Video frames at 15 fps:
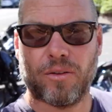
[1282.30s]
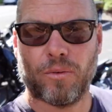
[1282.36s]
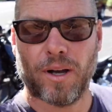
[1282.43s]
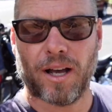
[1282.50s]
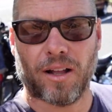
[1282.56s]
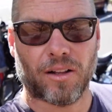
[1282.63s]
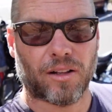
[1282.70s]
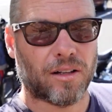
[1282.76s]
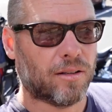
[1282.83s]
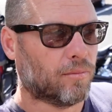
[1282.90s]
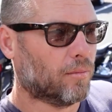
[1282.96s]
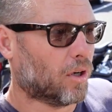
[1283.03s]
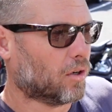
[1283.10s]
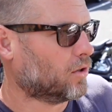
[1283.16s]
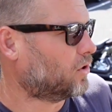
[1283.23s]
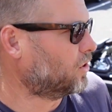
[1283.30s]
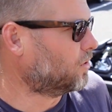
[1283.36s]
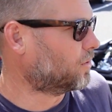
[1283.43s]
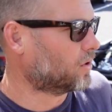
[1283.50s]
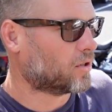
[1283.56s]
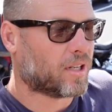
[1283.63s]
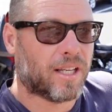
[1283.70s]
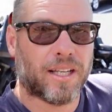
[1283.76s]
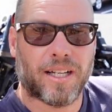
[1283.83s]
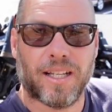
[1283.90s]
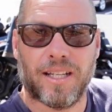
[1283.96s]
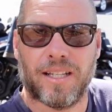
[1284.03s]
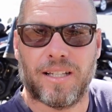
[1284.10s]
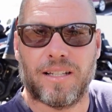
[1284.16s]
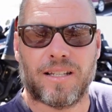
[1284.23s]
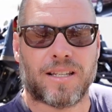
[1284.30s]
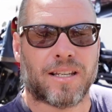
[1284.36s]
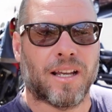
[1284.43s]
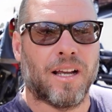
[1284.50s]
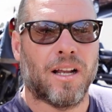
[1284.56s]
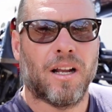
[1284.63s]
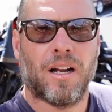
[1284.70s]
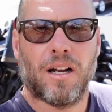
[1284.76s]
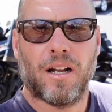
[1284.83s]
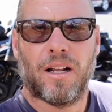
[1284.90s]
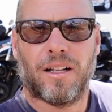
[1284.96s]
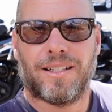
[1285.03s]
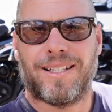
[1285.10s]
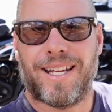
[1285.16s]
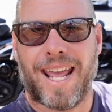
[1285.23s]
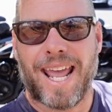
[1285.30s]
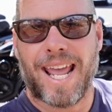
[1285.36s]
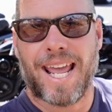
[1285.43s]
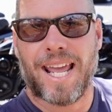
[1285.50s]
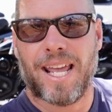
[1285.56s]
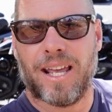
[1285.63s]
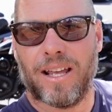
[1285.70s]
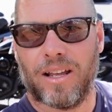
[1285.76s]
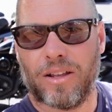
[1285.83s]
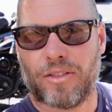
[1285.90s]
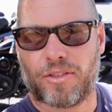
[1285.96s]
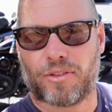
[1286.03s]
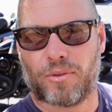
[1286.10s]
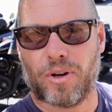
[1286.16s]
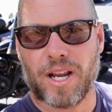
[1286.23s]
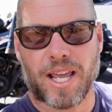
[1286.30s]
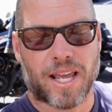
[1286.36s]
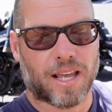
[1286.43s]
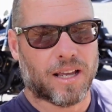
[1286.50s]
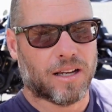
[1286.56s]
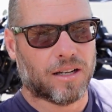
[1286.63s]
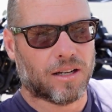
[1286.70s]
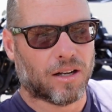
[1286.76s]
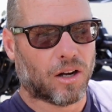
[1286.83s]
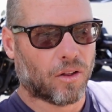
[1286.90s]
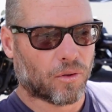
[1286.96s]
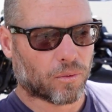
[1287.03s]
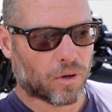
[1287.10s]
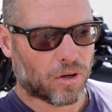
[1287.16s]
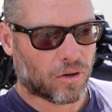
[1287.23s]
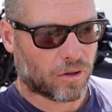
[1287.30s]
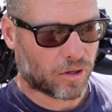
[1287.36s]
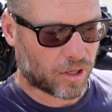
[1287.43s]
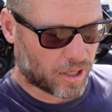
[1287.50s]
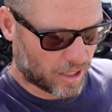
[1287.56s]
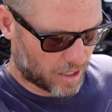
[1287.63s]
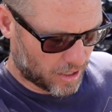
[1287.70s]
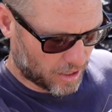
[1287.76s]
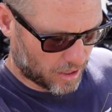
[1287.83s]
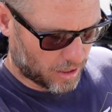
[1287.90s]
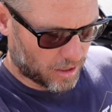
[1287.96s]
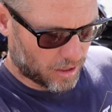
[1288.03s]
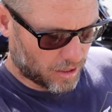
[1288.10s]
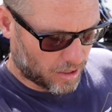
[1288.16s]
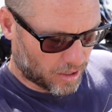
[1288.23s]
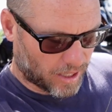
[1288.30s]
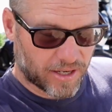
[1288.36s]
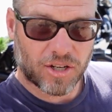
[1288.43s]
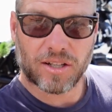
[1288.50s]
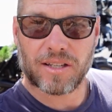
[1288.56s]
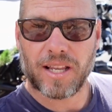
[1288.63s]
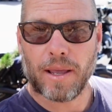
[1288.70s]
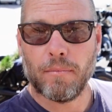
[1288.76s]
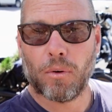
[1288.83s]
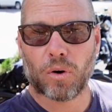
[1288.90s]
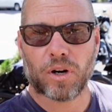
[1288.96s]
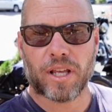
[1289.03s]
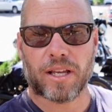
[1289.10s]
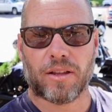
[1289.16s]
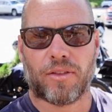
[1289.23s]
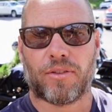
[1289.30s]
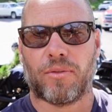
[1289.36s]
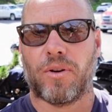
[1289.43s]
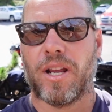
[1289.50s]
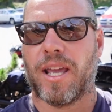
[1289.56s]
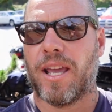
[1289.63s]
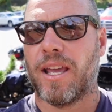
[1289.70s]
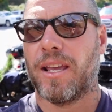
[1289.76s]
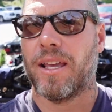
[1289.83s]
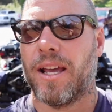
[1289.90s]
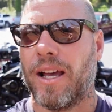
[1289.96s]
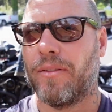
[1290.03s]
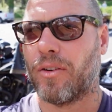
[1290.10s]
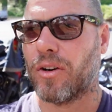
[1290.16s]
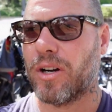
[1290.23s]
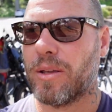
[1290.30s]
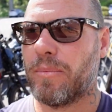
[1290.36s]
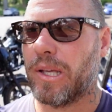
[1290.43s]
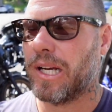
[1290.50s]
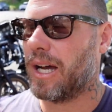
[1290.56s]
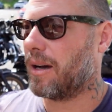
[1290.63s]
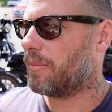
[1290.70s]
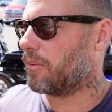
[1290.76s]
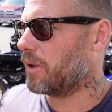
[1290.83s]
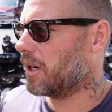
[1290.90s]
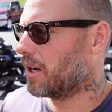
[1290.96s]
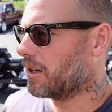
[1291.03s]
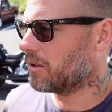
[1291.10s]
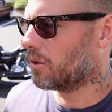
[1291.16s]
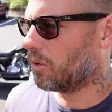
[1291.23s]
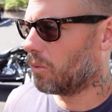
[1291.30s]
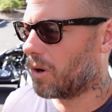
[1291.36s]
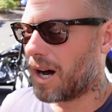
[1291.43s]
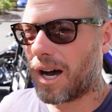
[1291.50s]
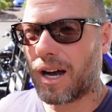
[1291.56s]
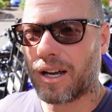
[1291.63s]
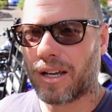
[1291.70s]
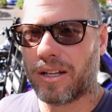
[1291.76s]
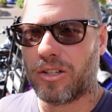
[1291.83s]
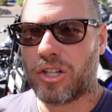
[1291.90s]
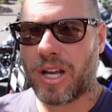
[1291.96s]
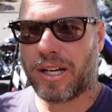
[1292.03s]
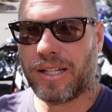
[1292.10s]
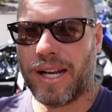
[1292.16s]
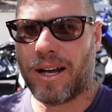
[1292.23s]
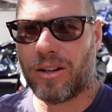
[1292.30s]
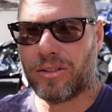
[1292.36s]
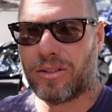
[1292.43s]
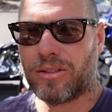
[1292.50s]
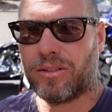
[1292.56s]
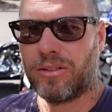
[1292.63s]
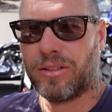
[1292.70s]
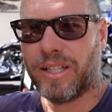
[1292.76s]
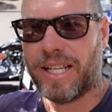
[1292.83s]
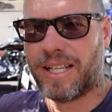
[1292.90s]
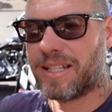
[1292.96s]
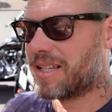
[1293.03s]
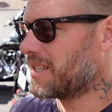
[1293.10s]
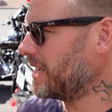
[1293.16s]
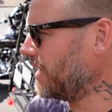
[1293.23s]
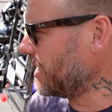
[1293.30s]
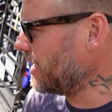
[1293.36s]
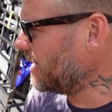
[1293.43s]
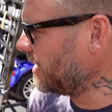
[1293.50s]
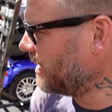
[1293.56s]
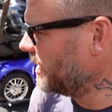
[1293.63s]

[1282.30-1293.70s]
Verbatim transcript: Well, MotoTubers, it is day three on the road. I should say morning three. I've already been up, went on a little walk, checked out little Lincoln City,